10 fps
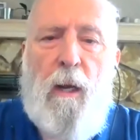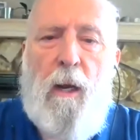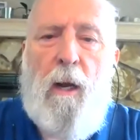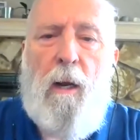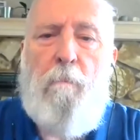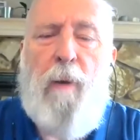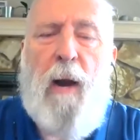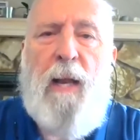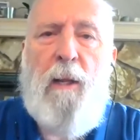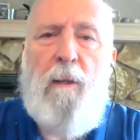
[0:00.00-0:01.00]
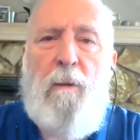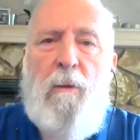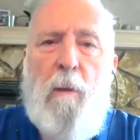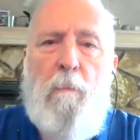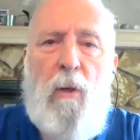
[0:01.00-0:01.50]

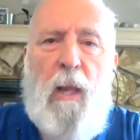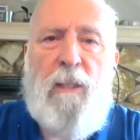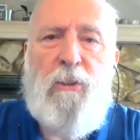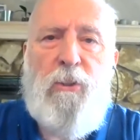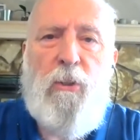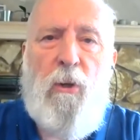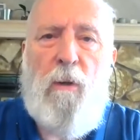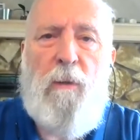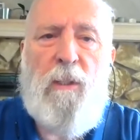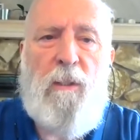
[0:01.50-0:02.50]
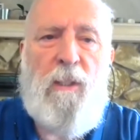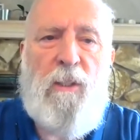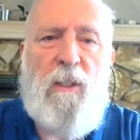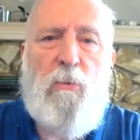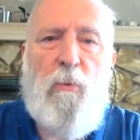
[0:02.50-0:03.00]
Biden, the molester, this
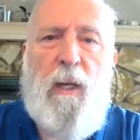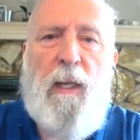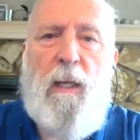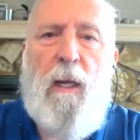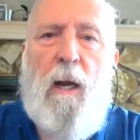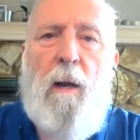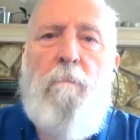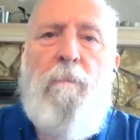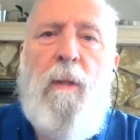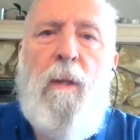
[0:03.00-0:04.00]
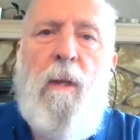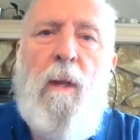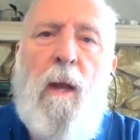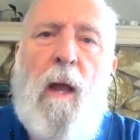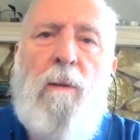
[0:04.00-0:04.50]
is really
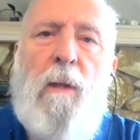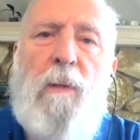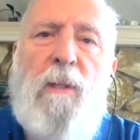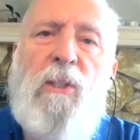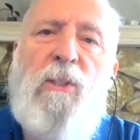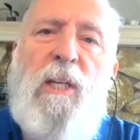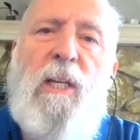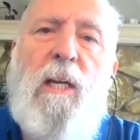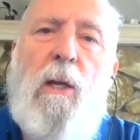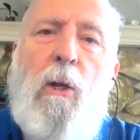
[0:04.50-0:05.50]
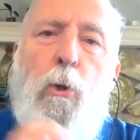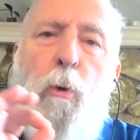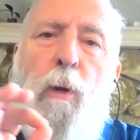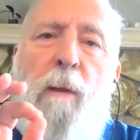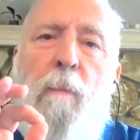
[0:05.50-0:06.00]
that this is the
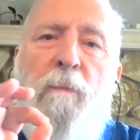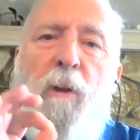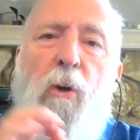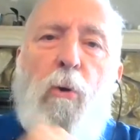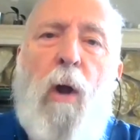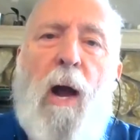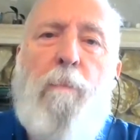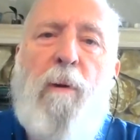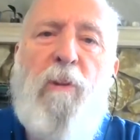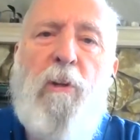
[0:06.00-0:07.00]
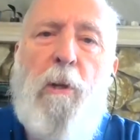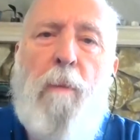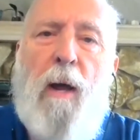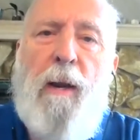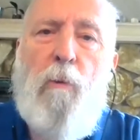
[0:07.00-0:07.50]
cream of the crop of the
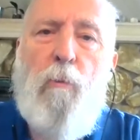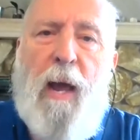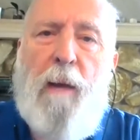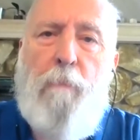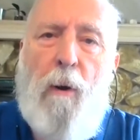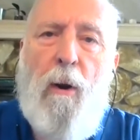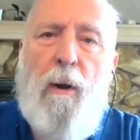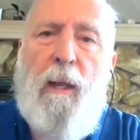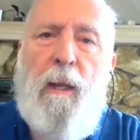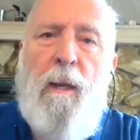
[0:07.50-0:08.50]
demonic rat party.